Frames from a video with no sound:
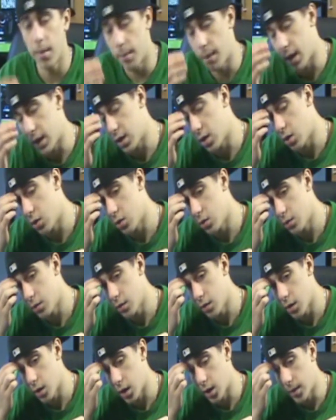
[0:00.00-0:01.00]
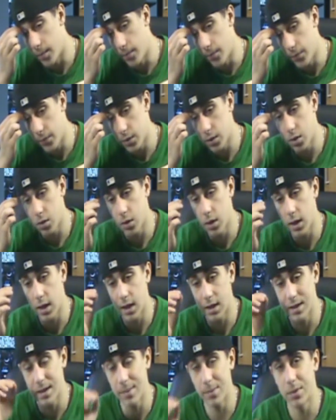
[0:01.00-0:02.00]
My code, you can
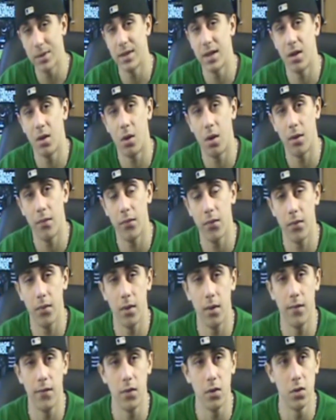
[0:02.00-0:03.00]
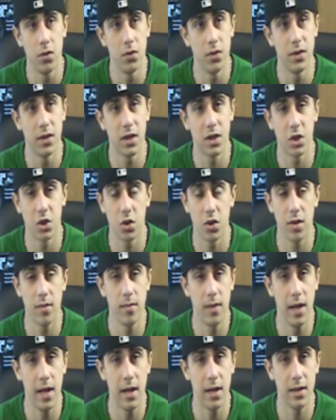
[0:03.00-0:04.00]
get 10% off if you use
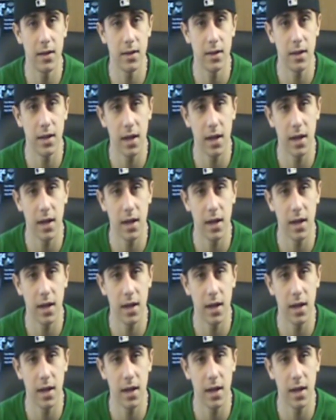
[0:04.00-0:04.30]
Extreme Days,